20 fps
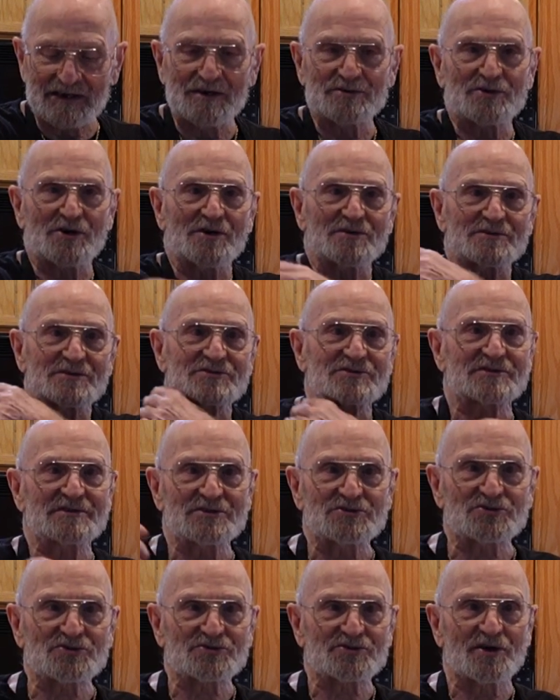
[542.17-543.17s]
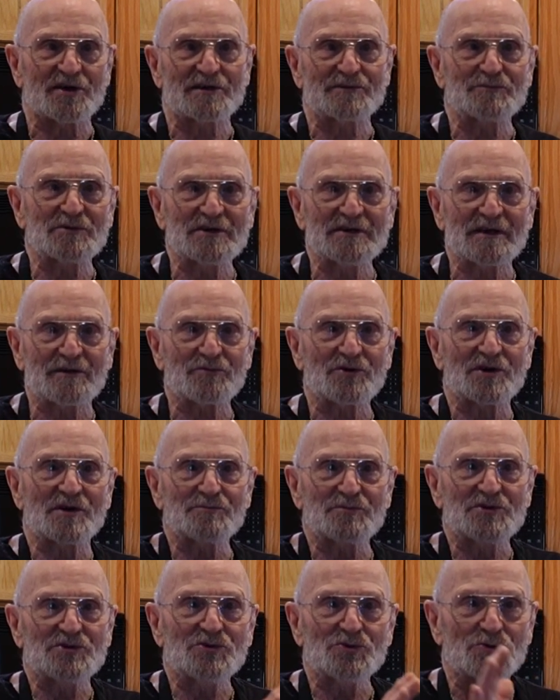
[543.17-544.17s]
out all the stitches on me and we'll
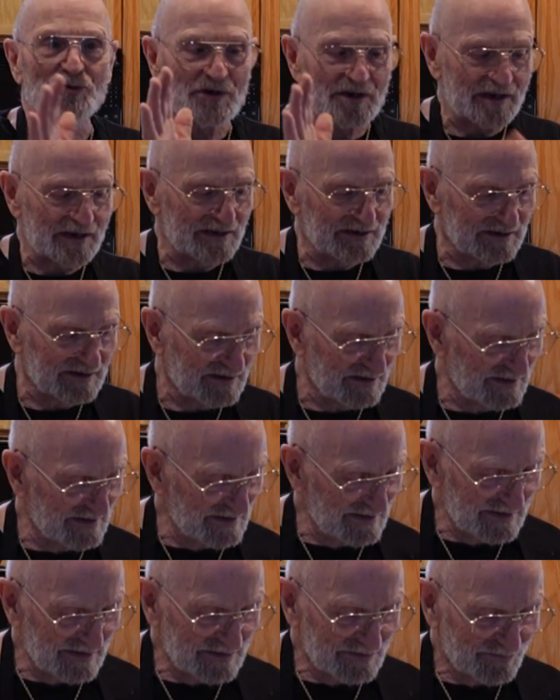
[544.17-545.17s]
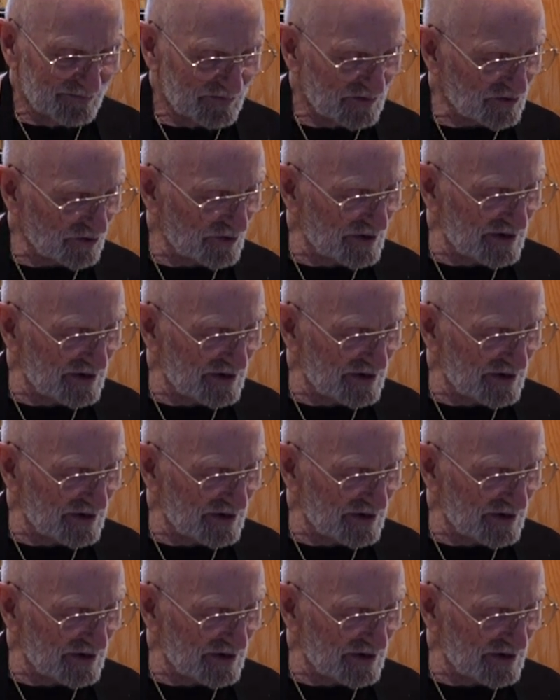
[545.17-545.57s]
be new again. Woo! So